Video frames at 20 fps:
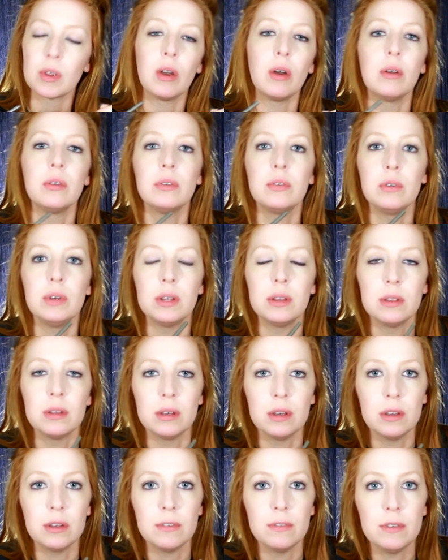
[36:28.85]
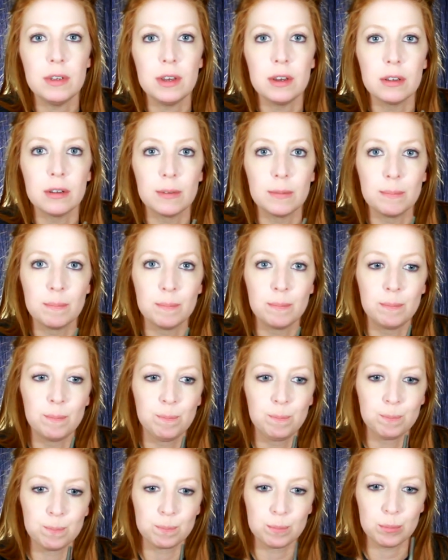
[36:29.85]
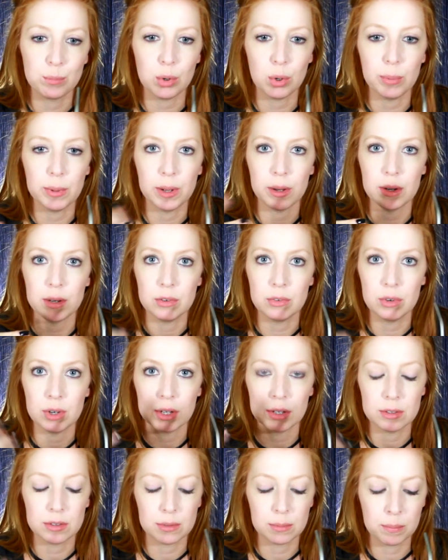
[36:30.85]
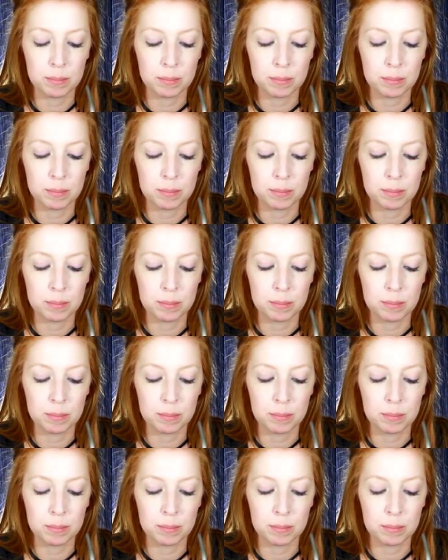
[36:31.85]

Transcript: I also get the Kavita probiotic drinks.